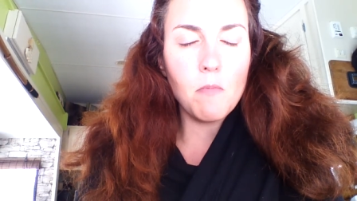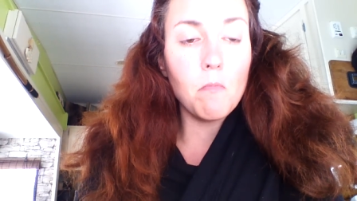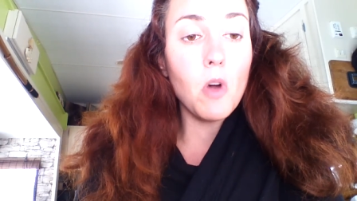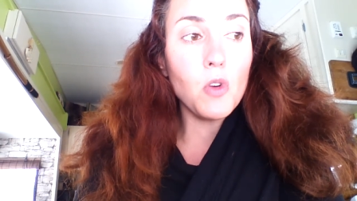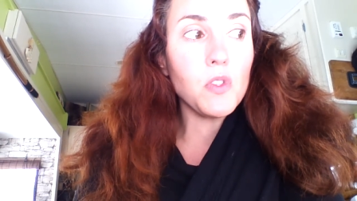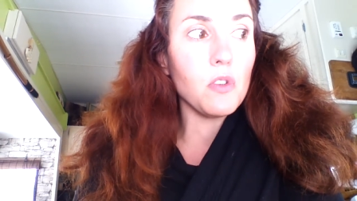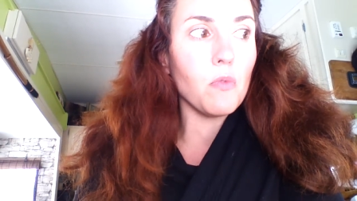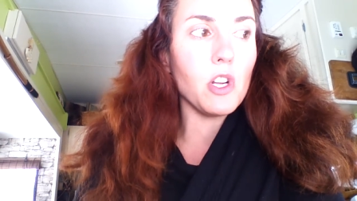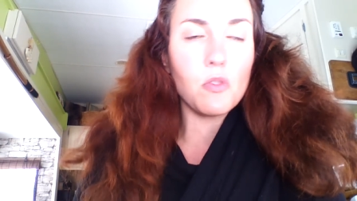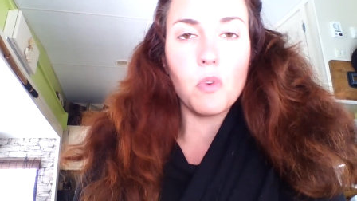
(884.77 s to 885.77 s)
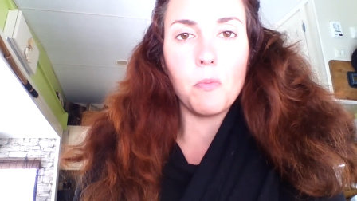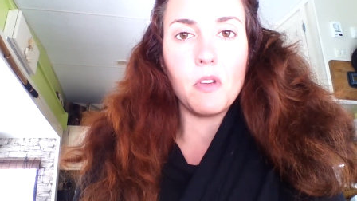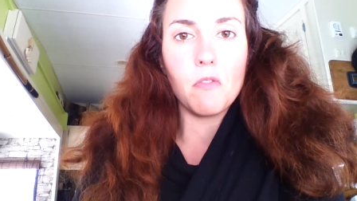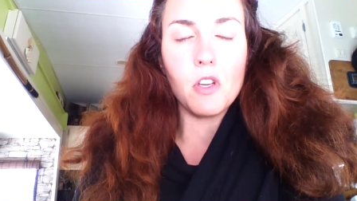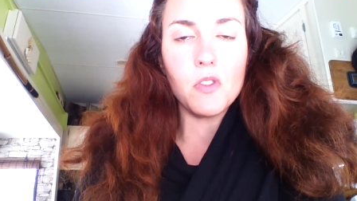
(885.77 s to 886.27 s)
most of which will be
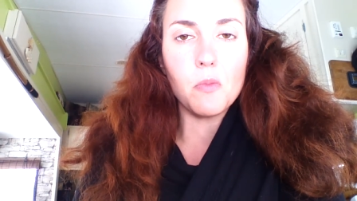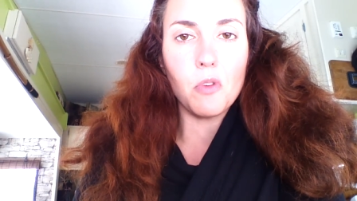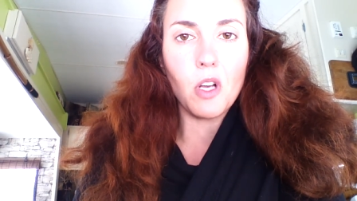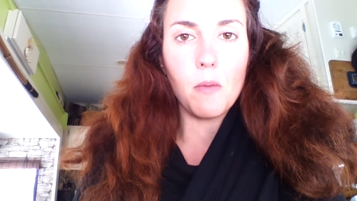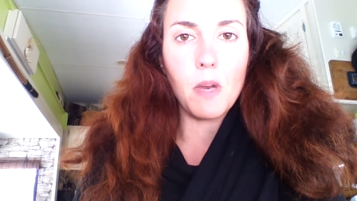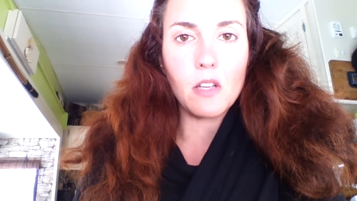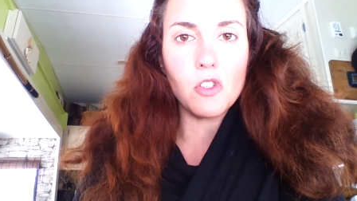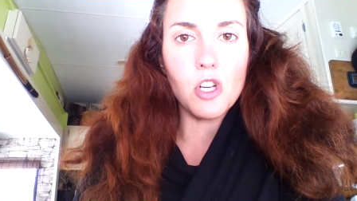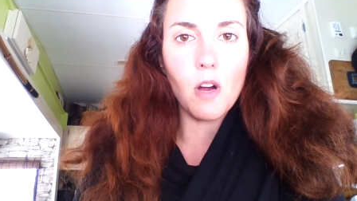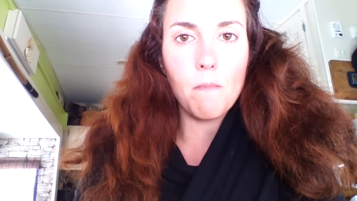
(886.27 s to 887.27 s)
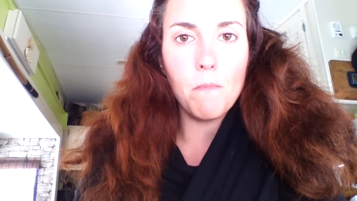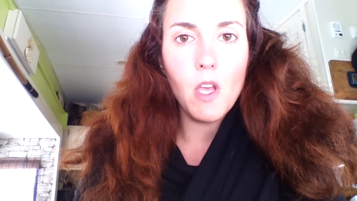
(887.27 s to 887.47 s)
reusable come next year